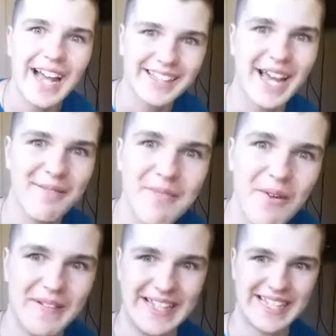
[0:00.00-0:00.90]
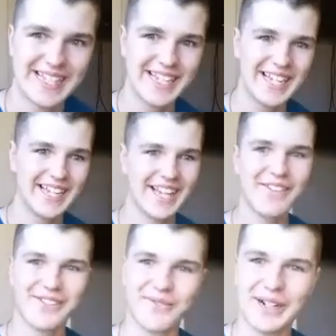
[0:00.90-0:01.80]
at that moment. That
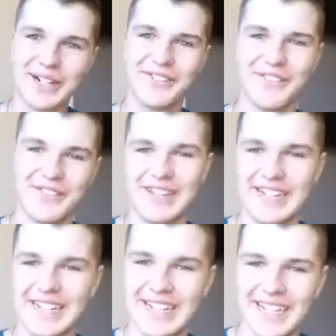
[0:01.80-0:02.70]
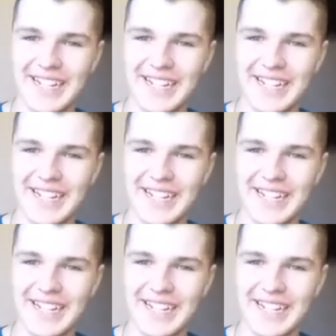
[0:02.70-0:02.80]
was weird for me.